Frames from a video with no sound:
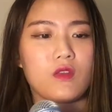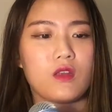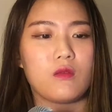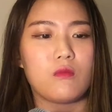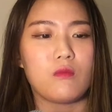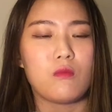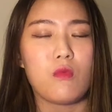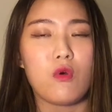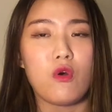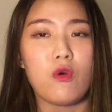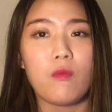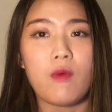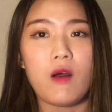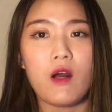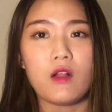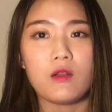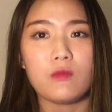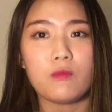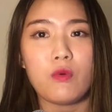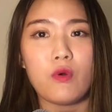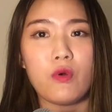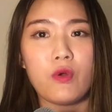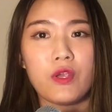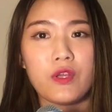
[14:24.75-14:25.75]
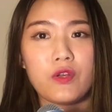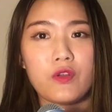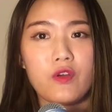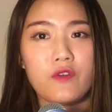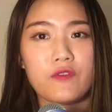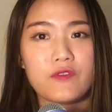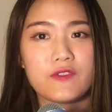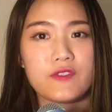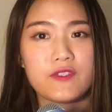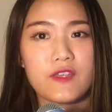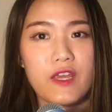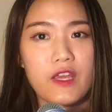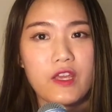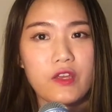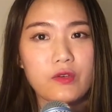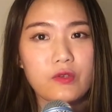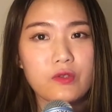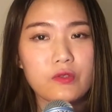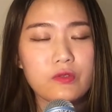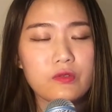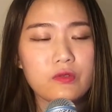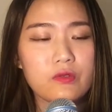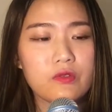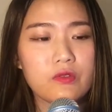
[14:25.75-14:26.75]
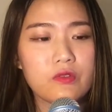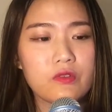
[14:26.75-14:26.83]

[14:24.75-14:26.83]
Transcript: mobile point of sale,